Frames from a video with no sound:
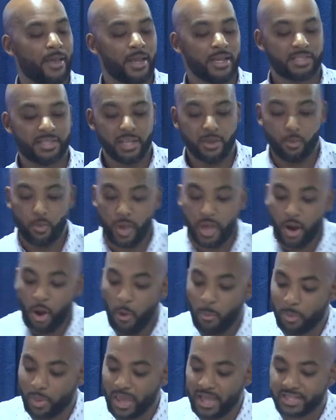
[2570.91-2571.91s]
See, we
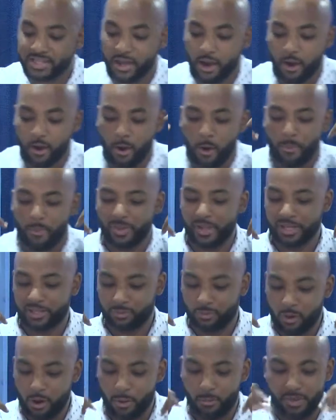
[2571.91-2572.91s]
don't place our hope in
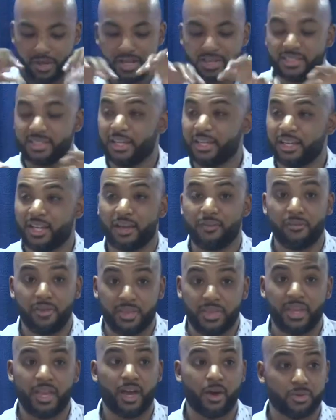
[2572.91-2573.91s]
this world because it and
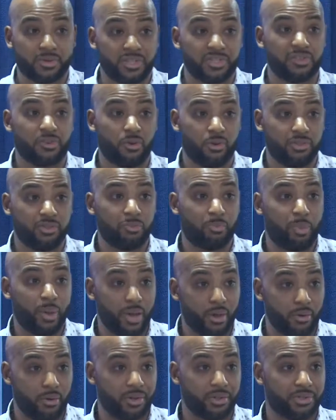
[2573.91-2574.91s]
everything else is going to
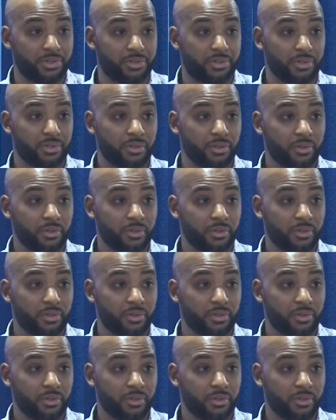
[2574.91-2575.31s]
perish.